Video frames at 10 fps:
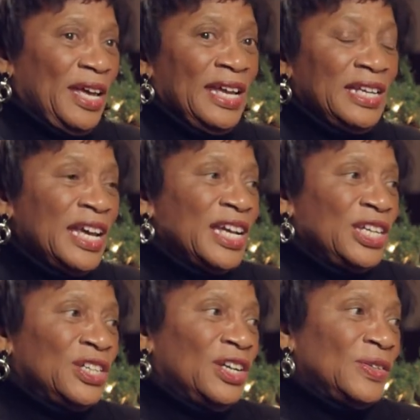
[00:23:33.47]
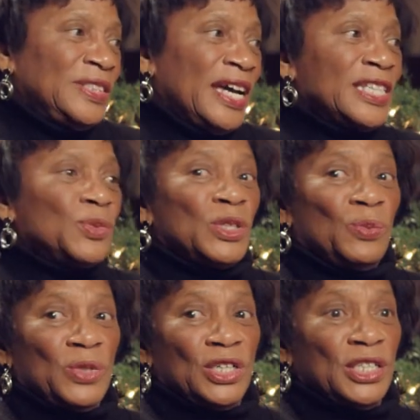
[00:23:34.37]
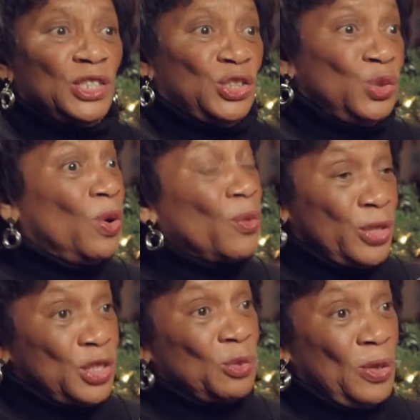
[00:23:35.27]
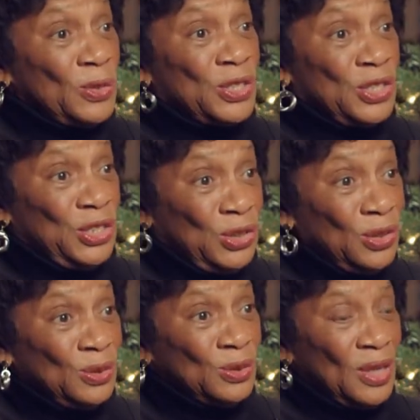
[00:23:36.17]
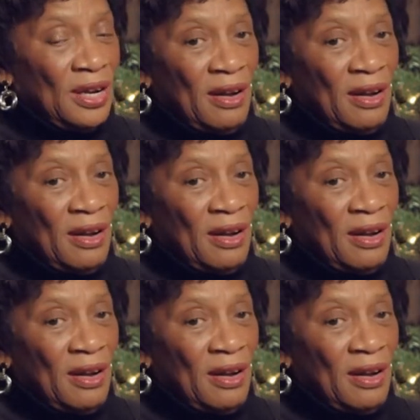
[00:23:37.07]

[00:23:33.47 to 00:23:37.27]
And, you know, yes, we're going to do what we're supposed to do,